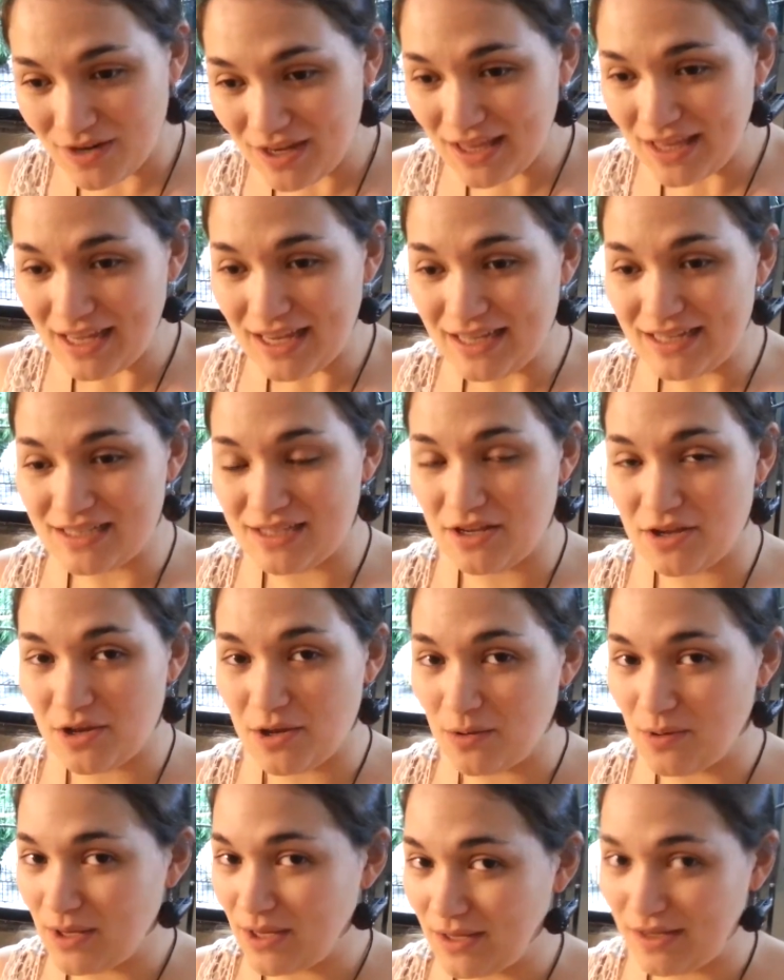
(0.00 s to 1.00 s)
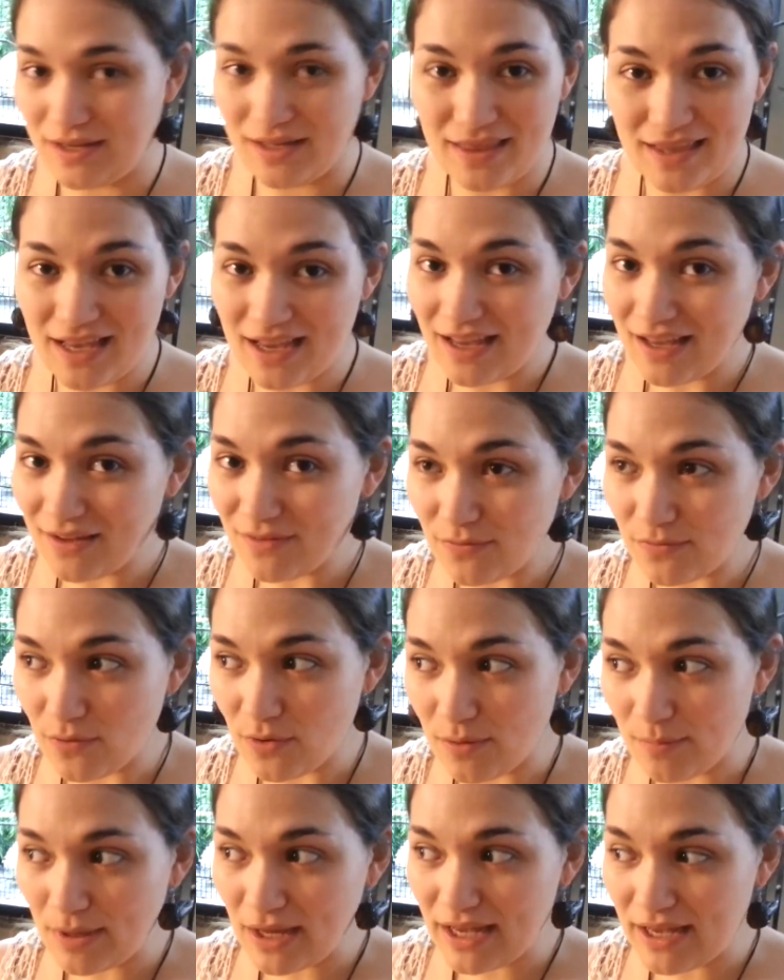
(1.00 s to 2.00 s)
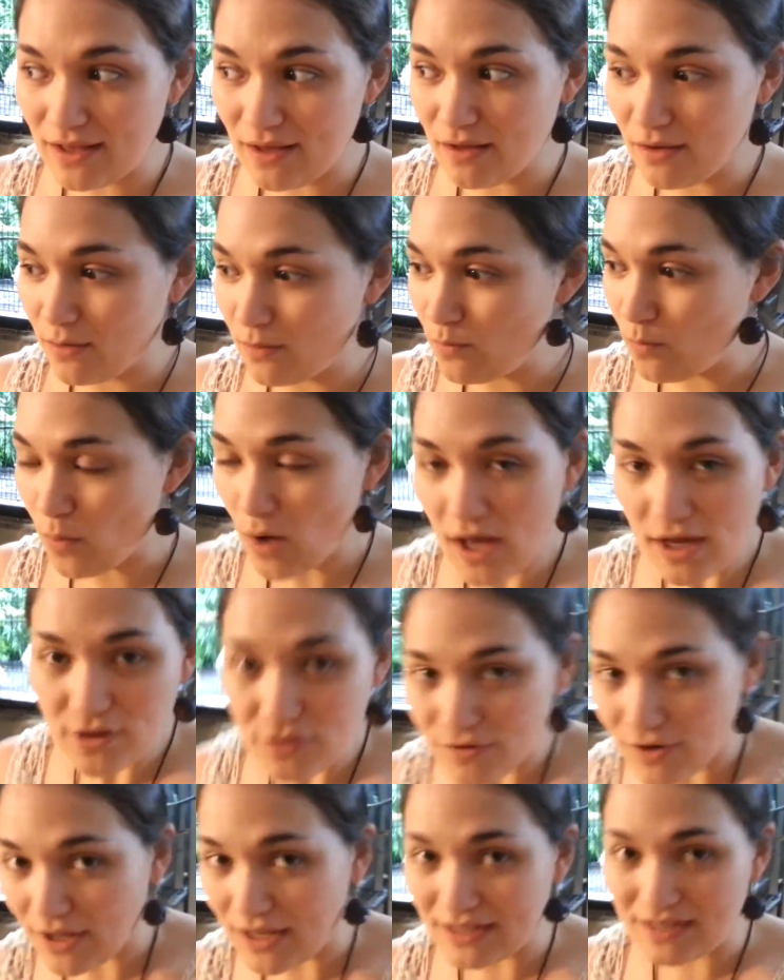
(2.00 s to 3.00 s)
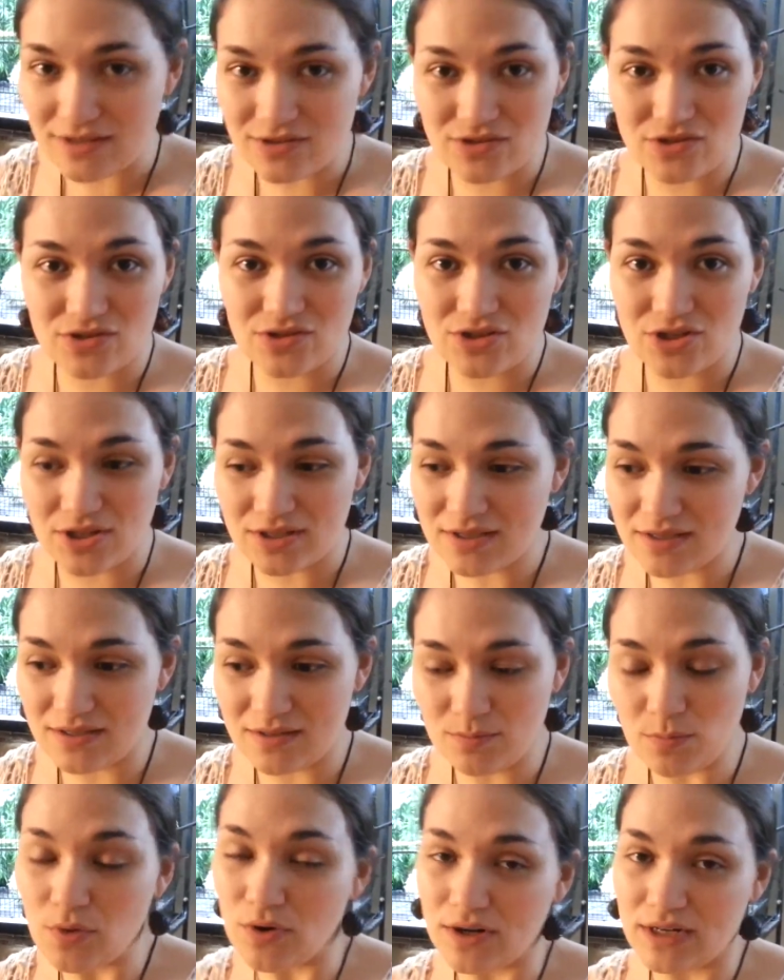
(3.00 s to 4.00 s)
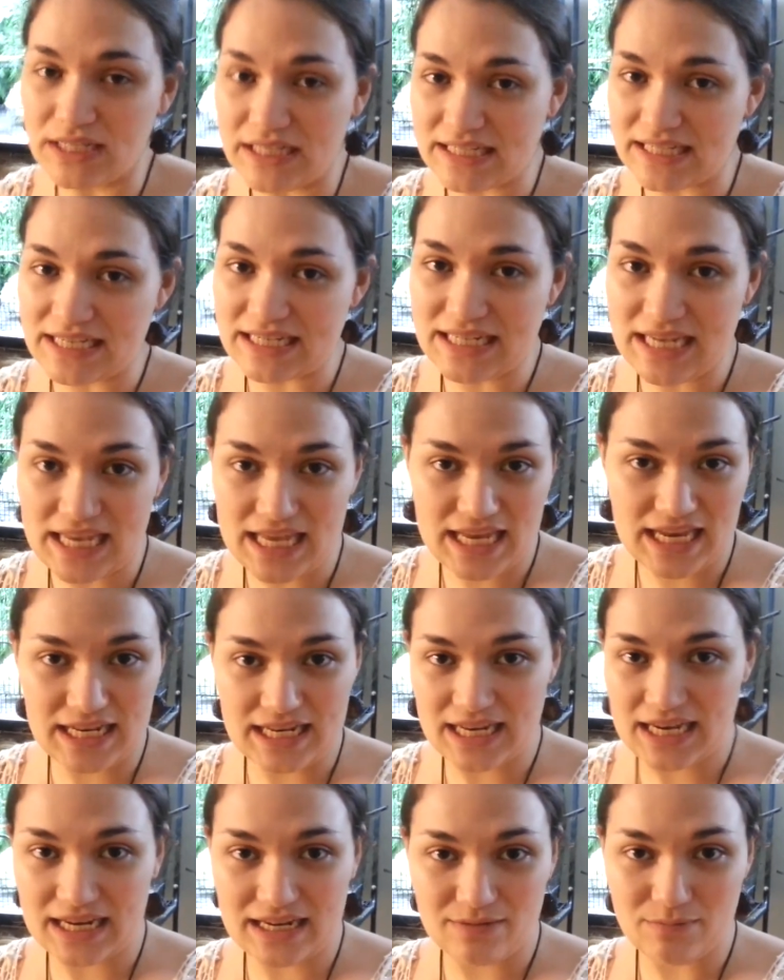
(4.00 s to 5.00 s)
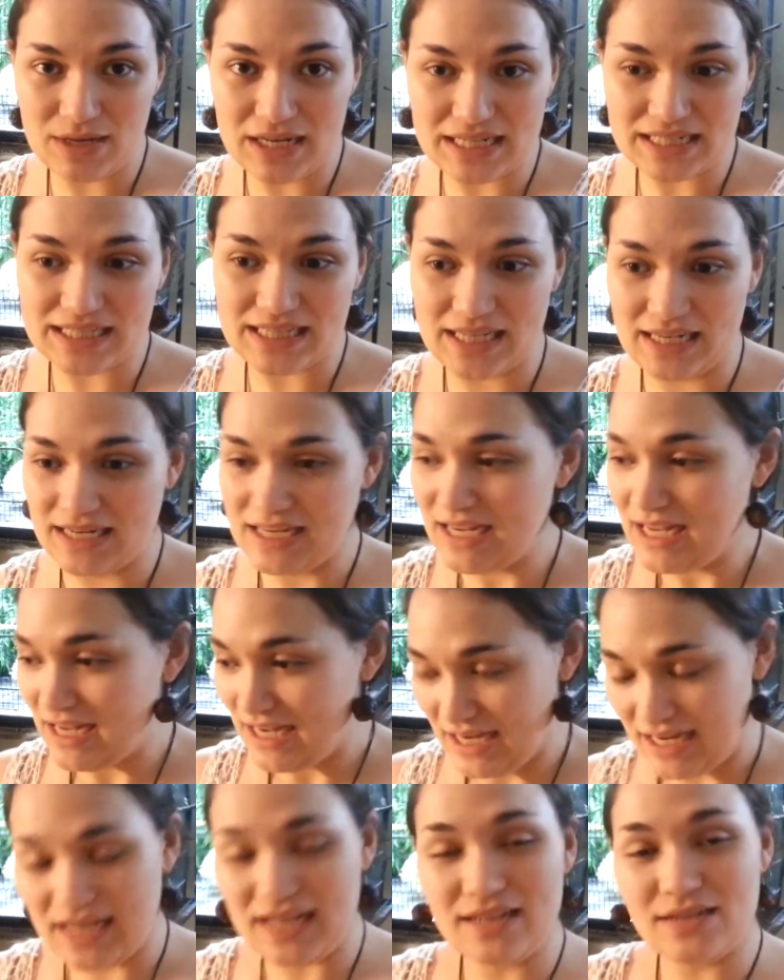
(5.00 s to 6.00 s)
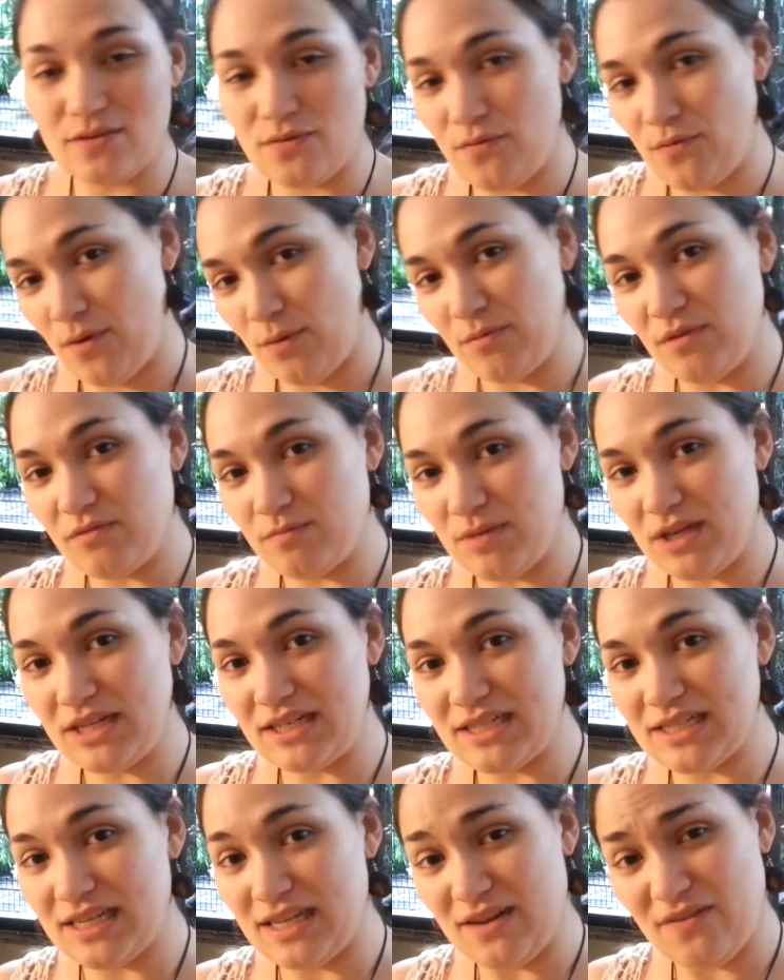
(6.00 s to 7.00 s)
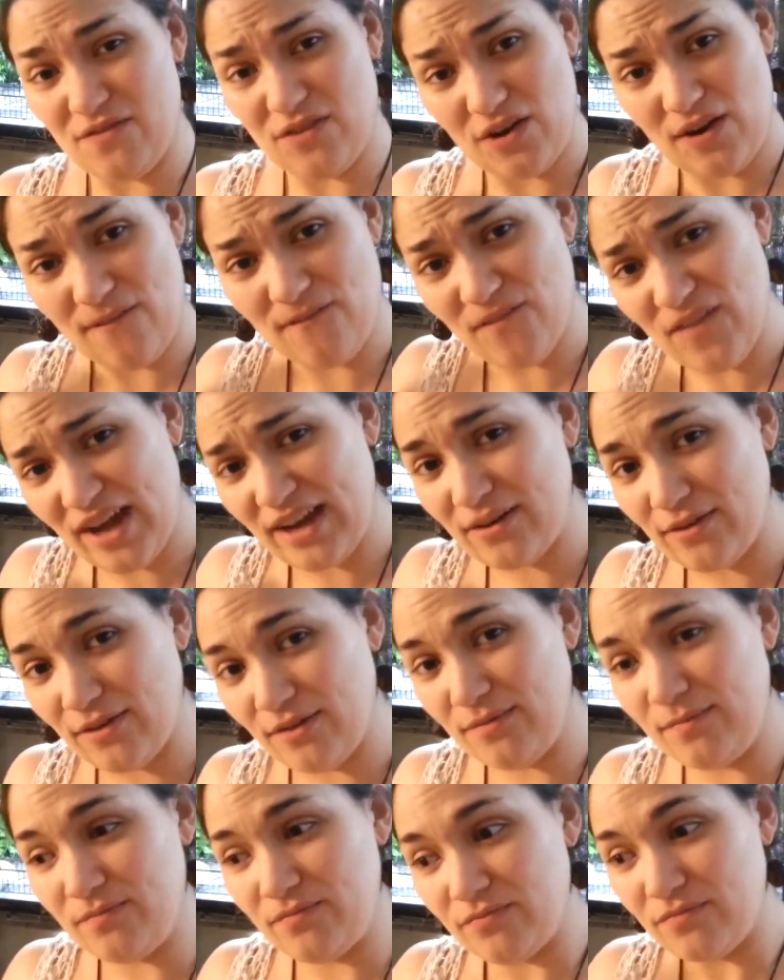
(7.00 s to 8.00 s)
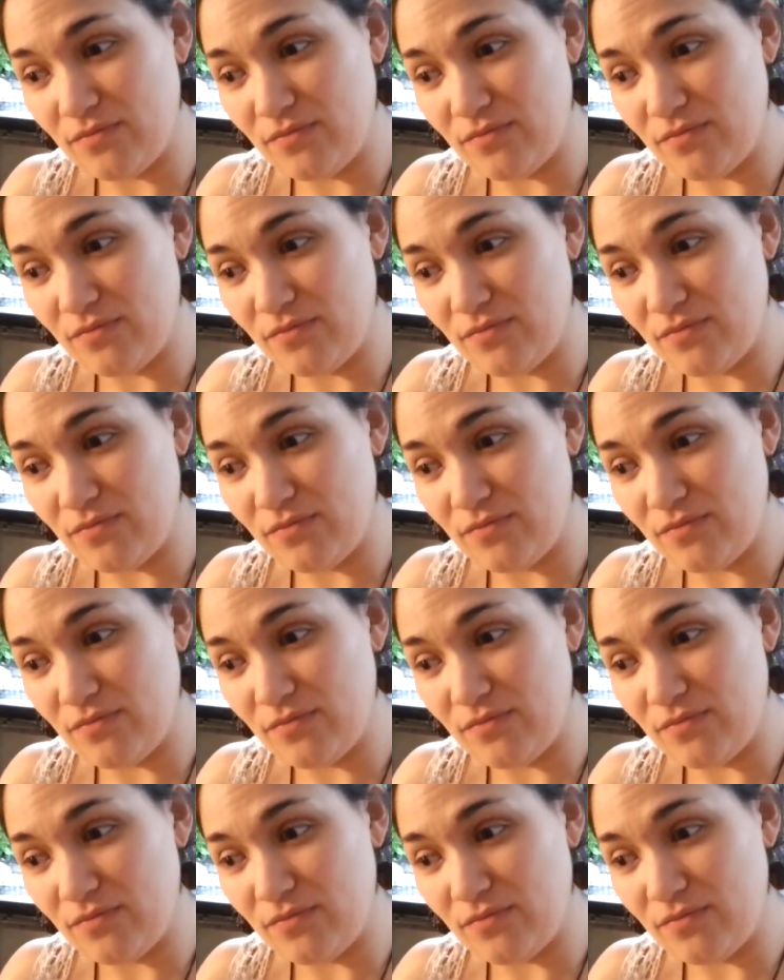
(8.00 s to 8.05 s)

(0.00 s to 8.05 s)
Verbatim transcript: realize that going on that four mile walk run is just as important as like taking any kind of medicine. It is a form of medicine, a very vital,